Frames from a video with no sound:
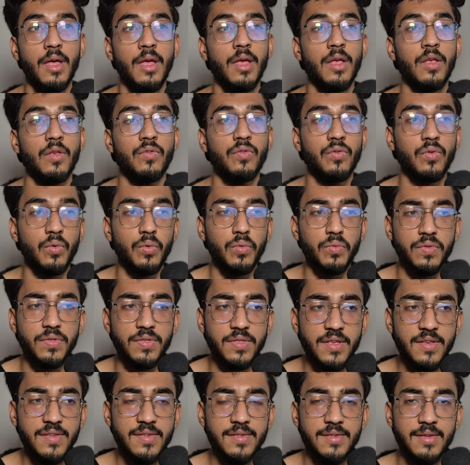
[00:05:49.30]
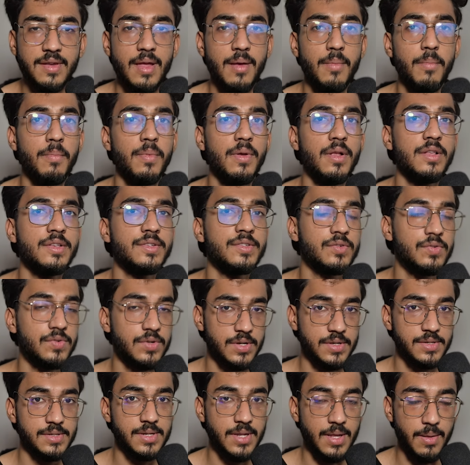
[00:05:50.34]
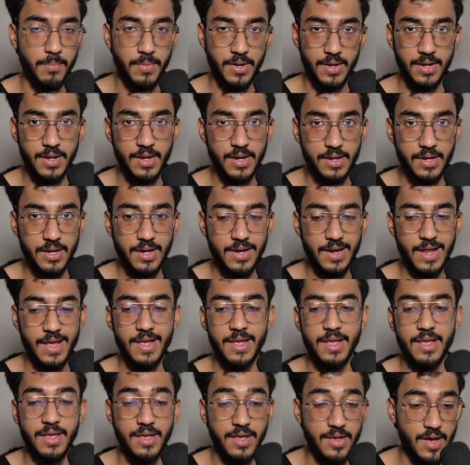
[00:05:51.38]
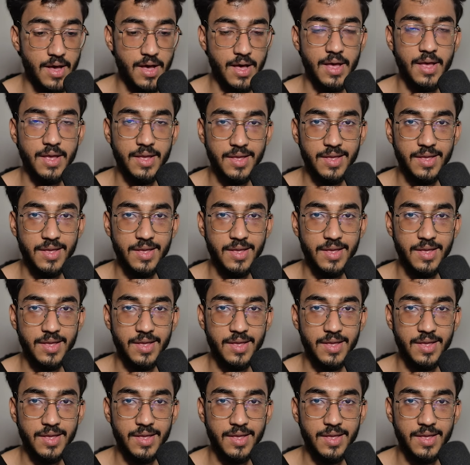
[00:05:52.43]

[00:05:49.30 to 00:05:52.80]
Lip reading: So this step builds trust immediately, like, yeah,